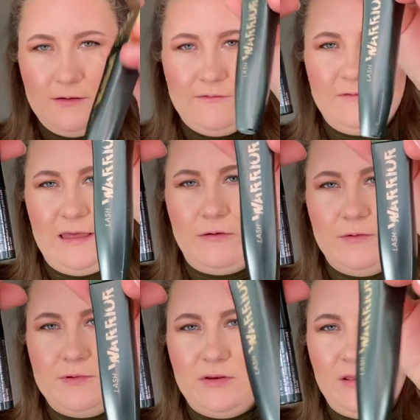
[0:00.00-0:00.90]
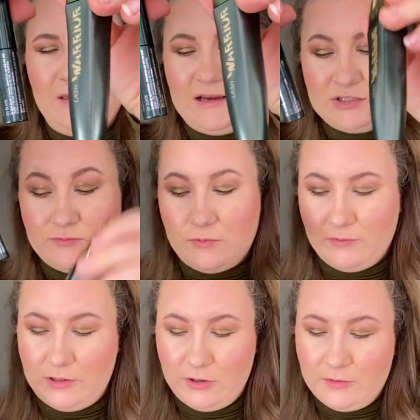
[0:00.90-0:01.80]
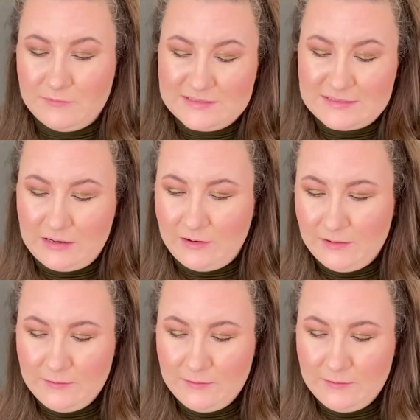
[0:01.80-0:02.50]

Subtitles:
Flower Beauty Lash Warrior Mascara.